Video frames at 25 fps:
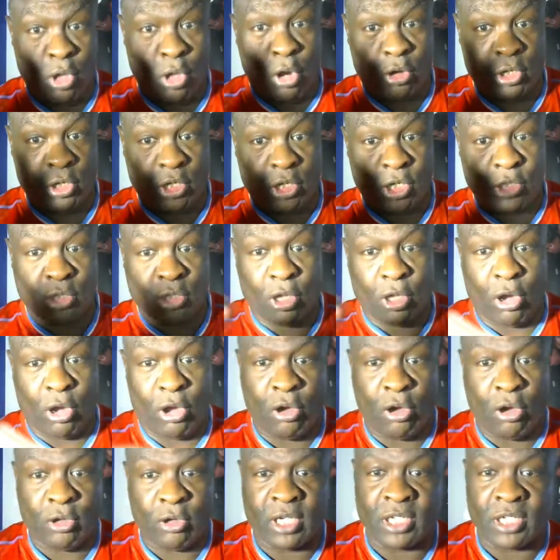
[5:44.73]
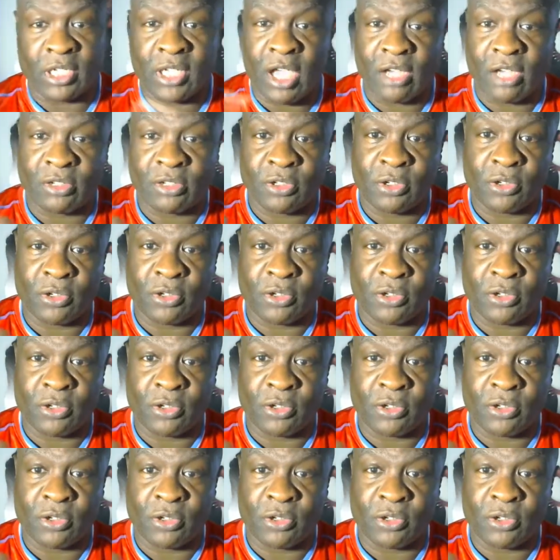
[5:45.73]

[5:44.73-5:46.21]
Doggity Dog and Dr.